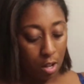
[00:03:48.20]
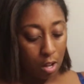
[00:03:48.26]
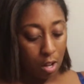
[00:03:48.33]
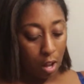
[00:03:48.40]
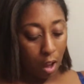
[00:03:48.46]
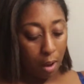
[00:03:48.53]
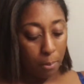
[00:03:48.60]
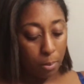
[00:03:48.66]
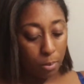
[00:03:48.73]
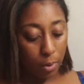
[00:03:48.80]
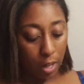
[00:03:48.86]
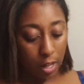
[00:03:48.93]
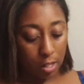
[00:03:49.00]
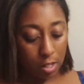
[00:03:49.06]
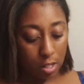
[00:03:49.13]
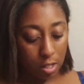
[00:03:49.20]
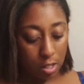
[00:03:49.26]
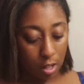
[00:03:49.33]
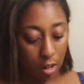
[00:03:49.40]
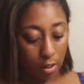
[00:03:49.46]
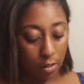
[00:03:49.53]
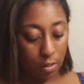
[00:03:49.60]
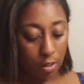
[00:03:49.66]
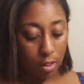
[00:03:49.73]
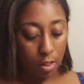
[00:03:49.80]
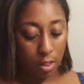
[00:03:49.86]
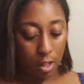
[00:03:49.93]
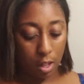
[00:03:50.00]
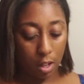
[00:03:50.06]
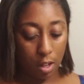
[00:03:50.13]
I will insert
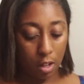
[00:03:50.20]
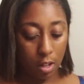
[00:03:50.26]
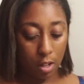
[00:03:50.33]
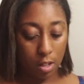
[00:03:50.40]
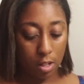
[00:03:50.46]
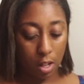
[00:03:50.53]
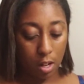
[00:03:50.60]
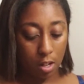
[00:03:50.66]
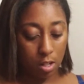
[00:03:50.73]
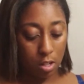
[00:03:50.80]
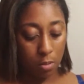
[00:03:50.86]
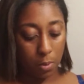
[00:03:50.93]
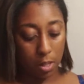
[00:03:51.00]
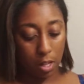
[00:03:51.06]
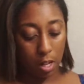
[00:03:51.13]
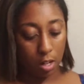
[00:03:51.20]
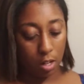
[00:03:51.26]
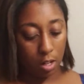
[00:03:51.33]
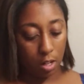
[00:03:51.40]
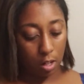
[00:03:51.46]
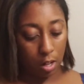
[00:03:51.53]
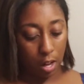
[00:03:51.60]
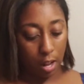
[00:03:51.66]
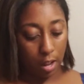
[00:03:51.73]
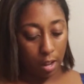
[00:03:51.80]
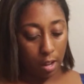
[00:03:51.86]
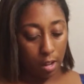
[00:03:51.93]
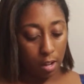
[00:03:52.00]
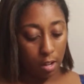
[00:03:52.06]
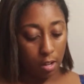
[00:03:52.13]
these. And this is what they look
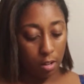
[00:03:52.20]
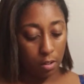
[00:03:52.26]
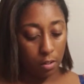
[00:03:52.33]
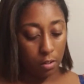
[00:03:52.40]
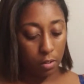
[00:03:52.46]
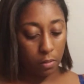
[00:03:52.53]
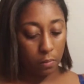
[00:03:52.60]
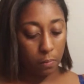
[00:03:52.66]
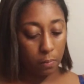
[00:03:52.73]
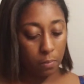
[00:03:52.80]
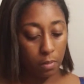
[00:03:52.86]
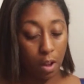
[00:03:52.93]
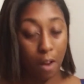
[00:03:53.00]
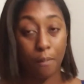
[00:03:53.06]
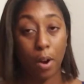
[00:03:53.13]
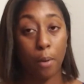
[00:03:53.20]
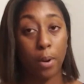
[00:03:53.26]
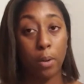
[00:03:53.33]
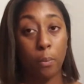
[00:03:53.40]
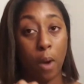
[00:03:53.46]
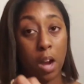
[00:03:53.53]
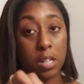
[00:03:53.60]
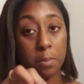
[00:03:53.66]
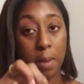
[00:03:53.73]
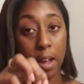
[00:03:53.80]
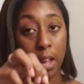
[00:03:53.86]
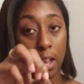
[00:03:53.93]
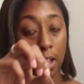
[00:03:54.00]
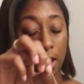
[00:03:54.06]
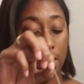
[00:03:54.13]
like. I've already washed my
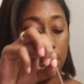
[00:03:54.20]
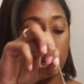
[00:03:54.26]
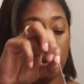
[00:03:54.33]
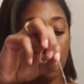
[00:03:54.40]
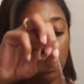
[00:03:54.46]
hands.